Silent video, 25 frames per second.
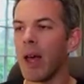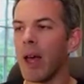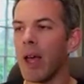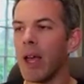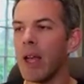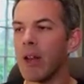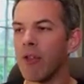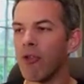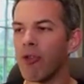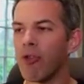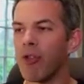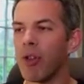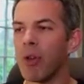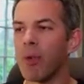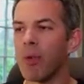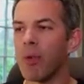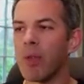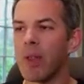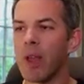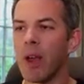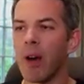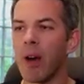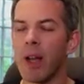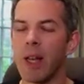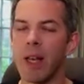introduced
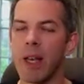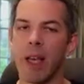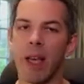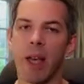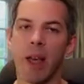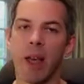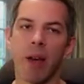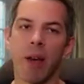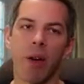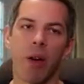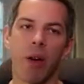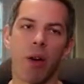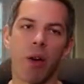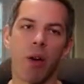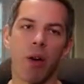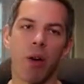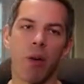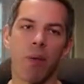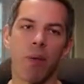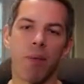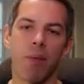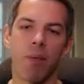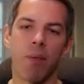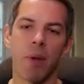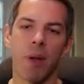the idea of